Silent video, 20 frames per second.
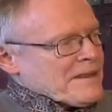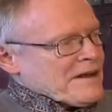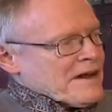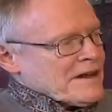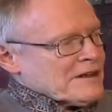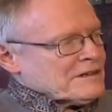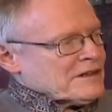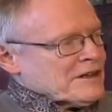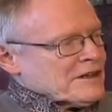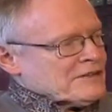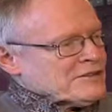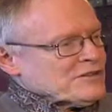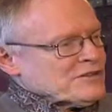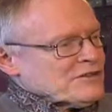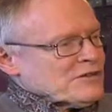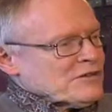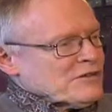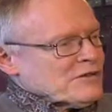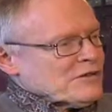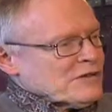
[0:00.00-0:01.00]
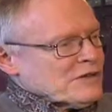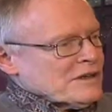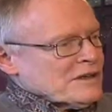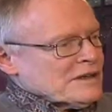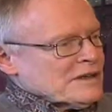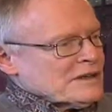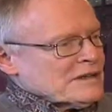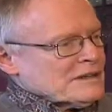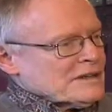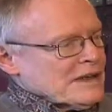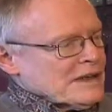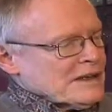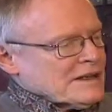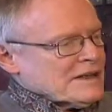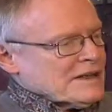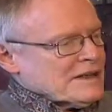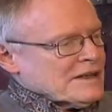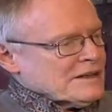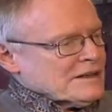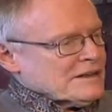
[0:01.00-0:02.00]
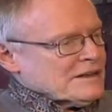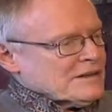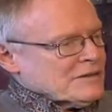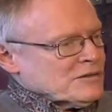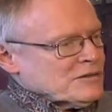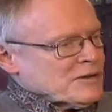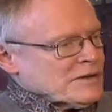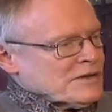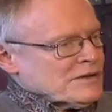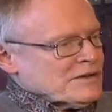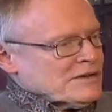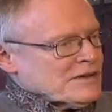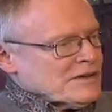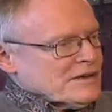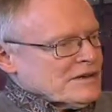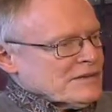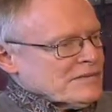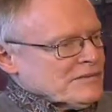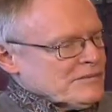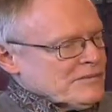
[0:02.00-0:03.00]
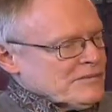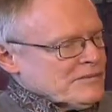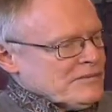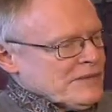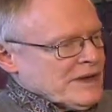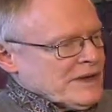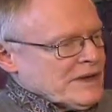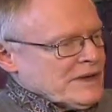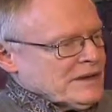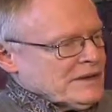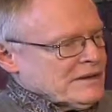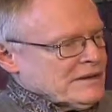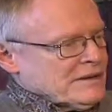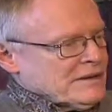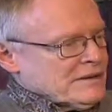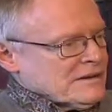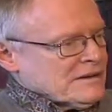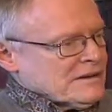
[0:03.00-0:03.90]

I'd like to know, again, what are the main